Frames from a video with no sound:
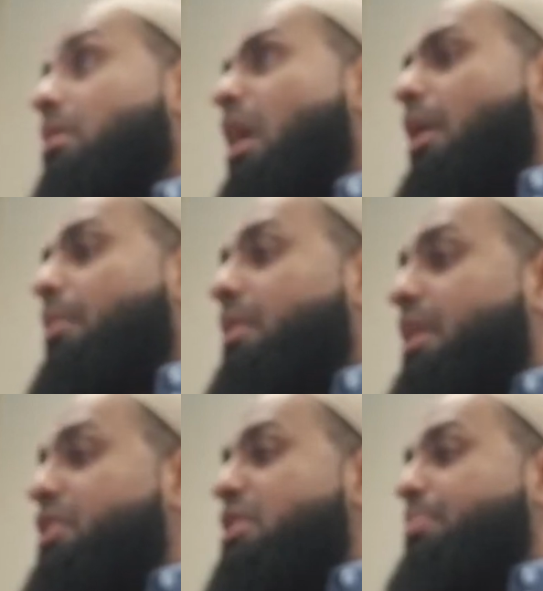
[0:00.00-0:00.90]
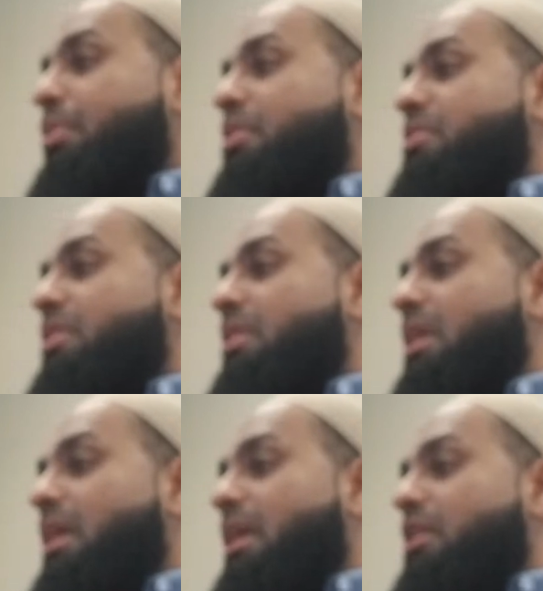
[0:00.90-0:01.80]
A religious person
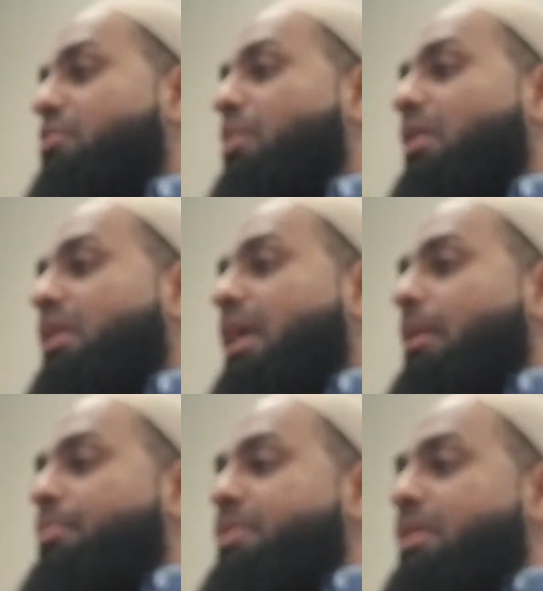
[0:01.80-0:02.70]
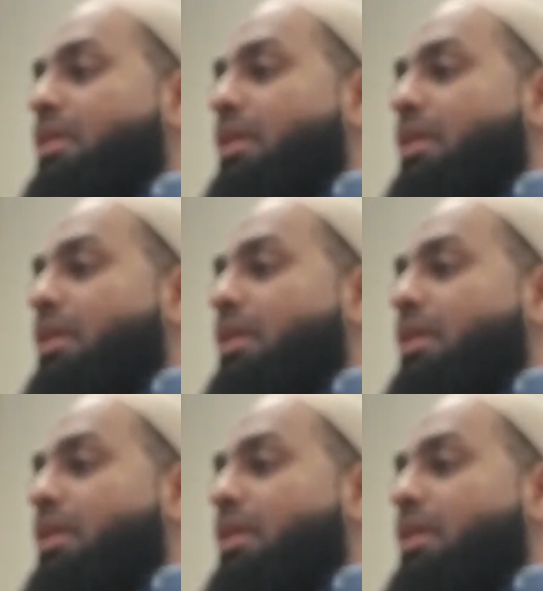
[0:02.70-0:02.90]
is well kept